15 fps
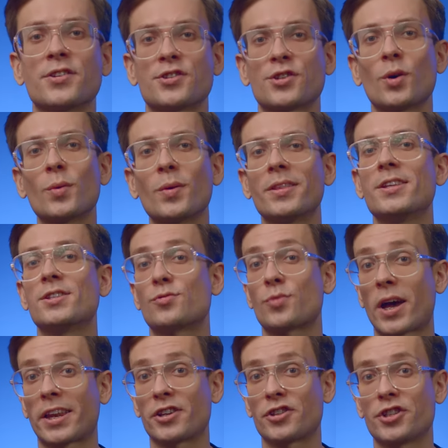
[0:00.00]
show you this
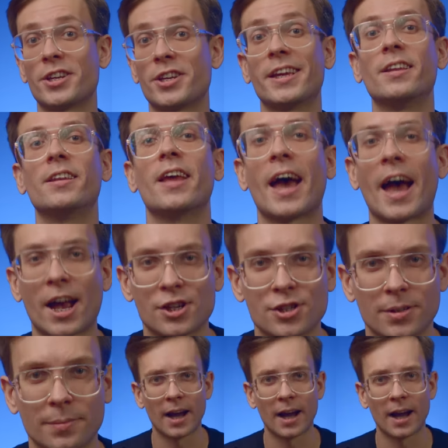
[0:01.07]
strategy in action.